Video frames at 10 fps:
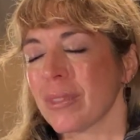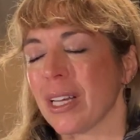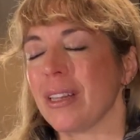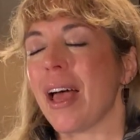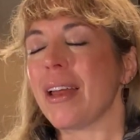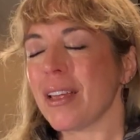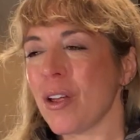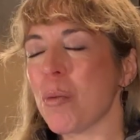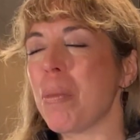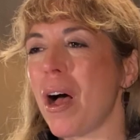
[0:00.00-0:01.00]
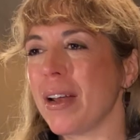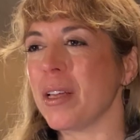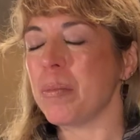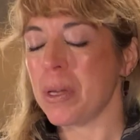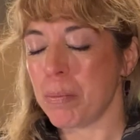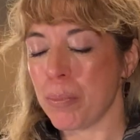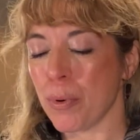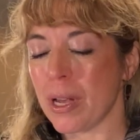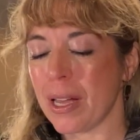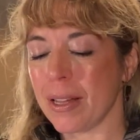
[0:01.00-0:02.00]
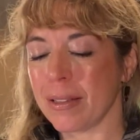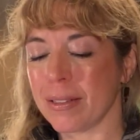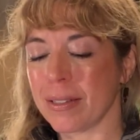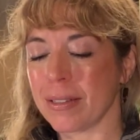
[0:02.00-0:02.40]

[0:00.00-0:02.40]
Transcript: letting your body be breathed